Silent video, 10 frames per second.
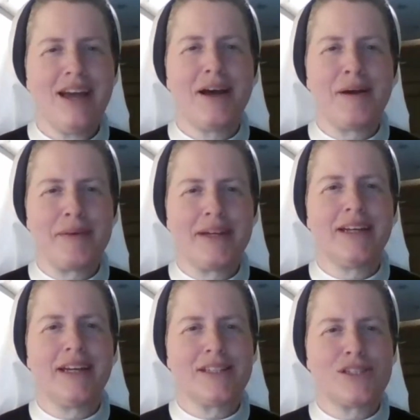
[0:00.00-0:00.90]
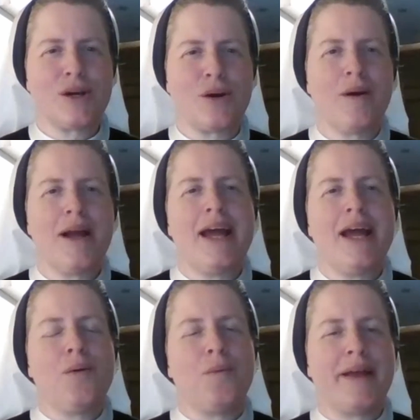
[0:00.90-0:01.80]
And so
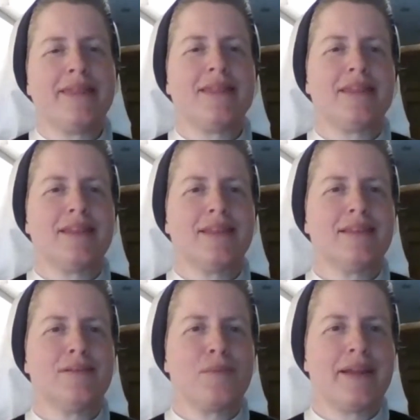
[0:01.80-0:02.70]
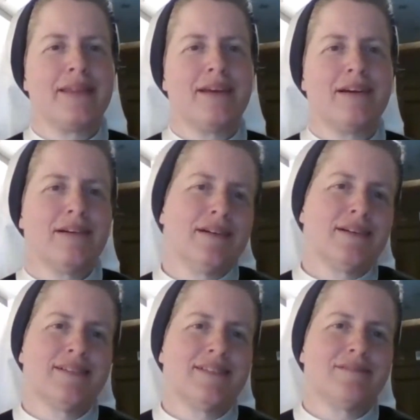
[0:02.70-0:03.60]
when
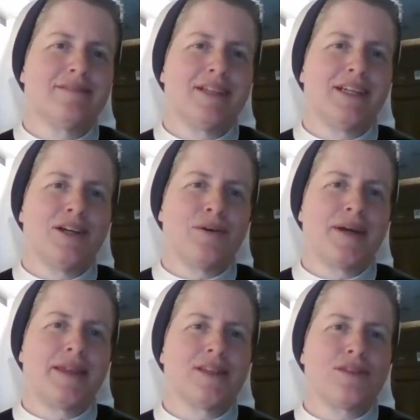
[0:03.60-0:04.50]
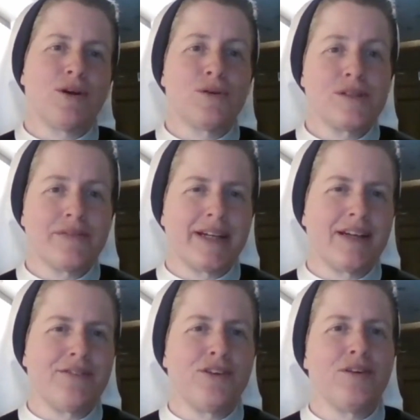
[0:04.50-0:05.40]
they're, in the throes of it,
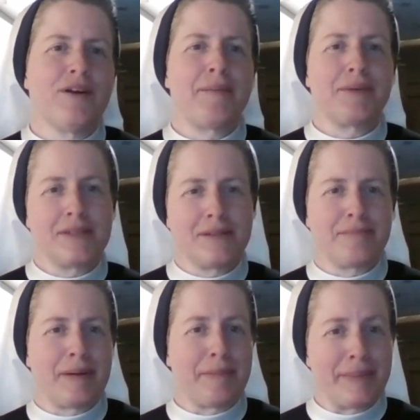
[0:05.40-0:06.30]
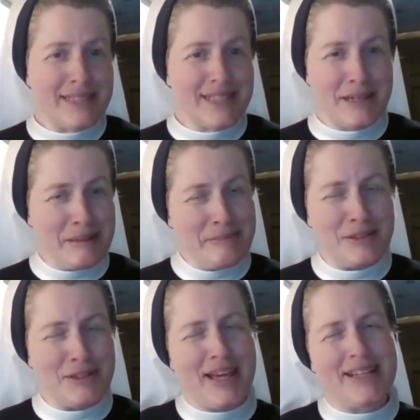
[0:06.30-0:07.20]
and if you're able to bump into them
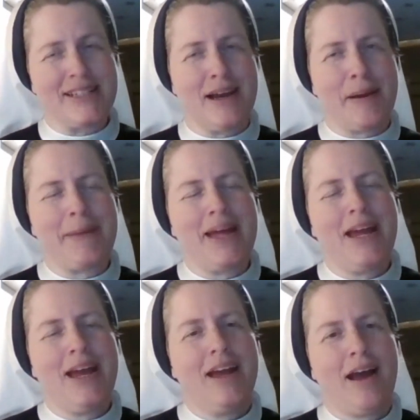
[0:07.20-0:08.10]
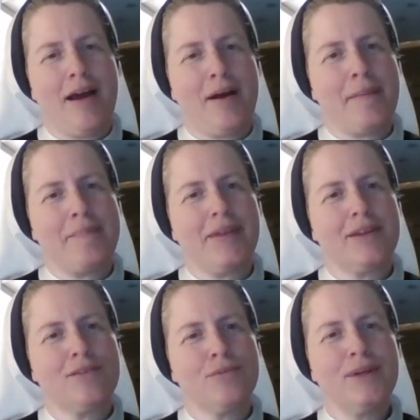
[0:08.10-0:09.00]
during that time,
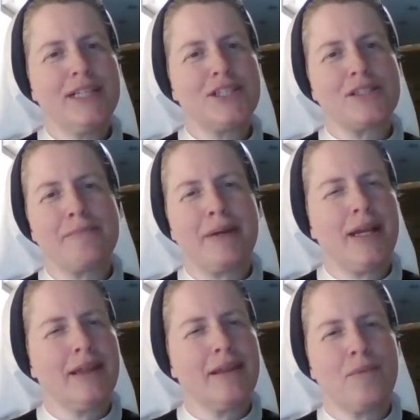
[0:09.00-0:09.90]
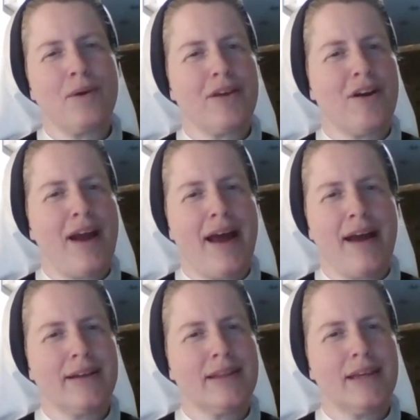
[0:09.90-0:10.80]
really just meeting them where they're
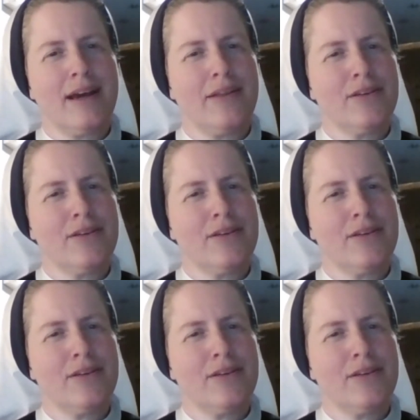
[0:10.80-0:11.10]
at. The